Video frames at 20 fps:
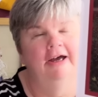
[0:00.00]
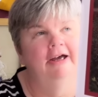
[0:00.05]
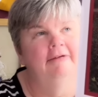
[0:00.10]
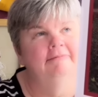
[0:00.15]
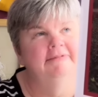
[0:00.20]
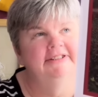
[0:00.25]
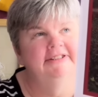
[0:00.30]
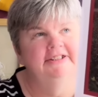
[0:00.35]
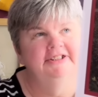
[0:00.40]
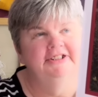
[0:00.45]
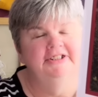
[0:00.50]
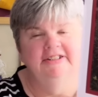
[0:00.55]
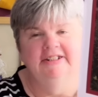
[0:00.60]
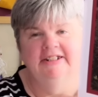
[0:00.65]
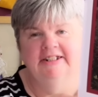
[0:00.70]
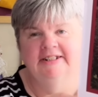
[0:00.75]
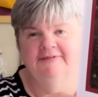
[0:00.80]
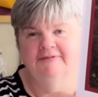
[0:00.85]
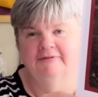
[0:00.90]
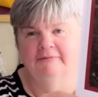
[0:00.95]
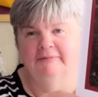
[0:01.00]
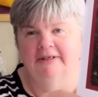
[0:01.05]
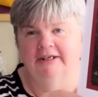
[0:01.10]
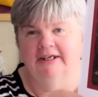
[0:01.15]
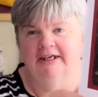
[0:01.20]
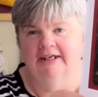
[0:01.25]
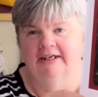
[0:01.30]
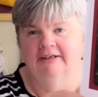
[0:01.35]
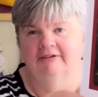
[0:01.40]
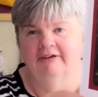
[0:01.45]
Stitching this for
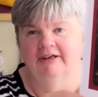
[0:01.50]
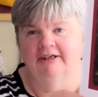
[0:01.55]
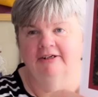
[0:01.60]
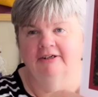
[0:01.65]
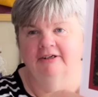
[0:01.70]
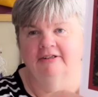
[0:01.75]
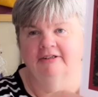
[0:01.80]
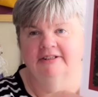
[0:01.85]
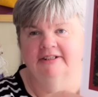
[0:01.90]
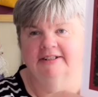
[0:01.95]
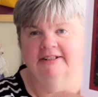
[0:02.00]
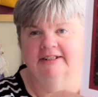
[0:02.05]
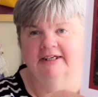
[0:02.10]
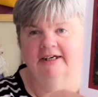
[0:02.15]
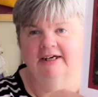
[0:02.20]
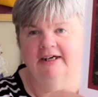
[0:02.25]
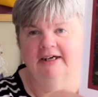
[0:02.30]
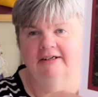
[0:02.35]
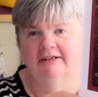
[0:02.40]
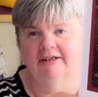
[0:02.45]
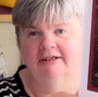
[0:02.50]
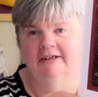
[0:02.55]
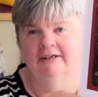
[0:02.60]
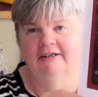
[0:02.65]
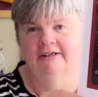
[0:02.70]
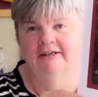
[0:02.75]
my granddaughter Skylar,